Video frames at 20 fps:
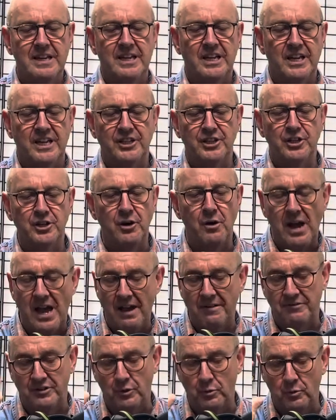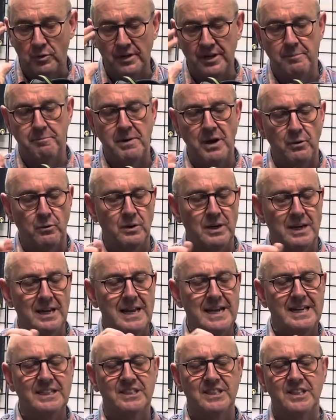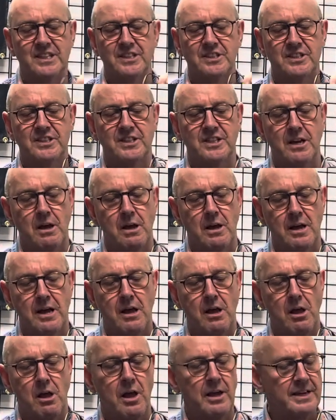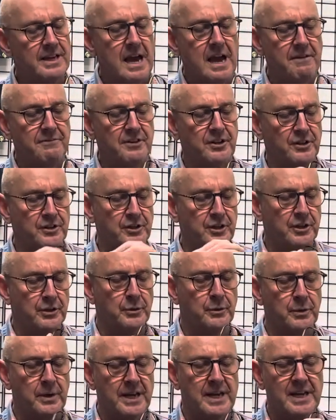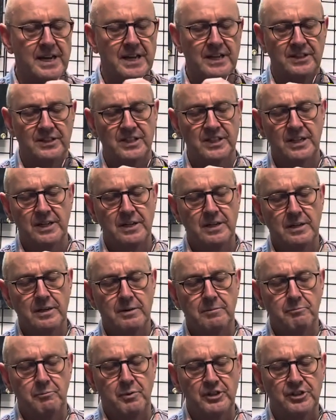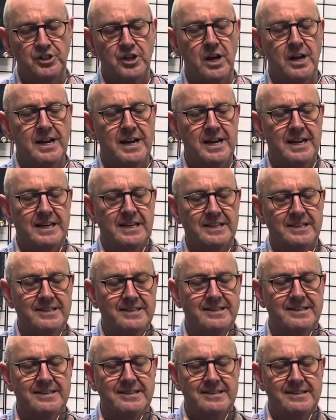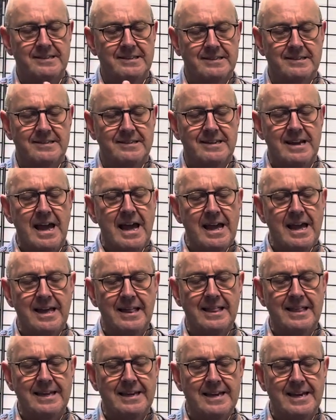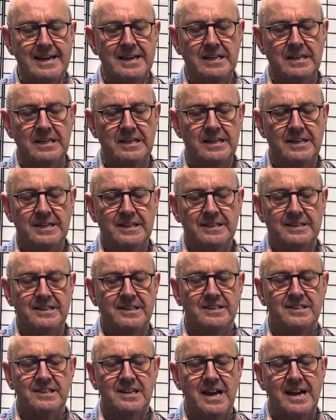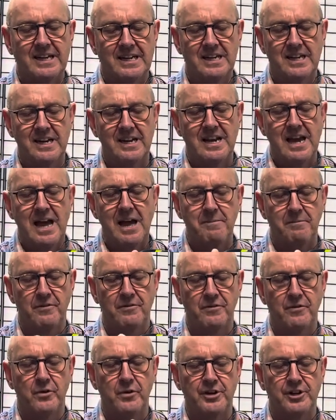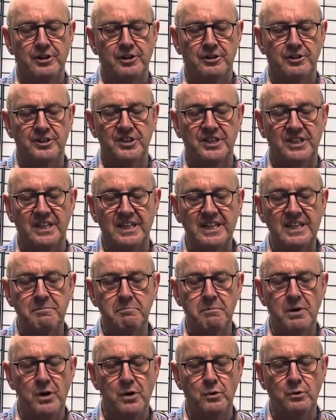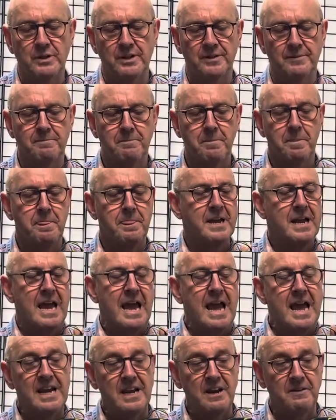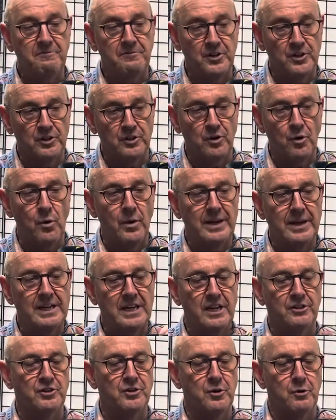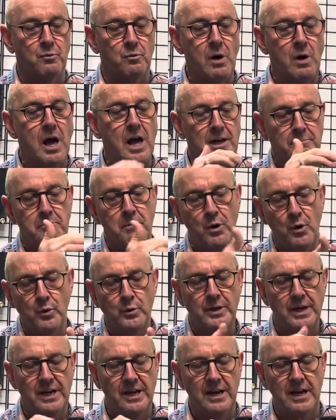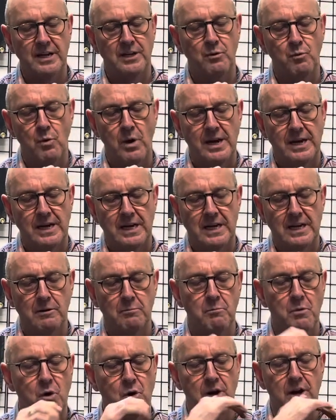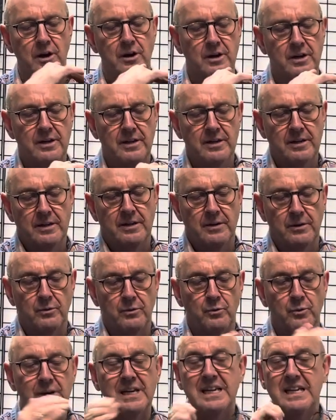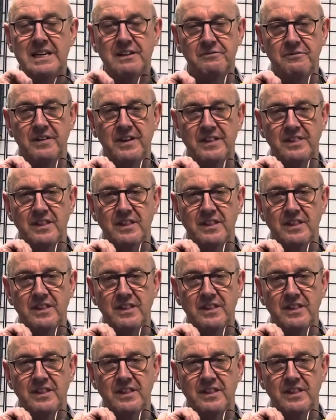You don't have to worry about laces. All you have to do is push on it, dial it in to tighten it up for your ski mode. And if you're going into a walk mode and you want a little more relief at the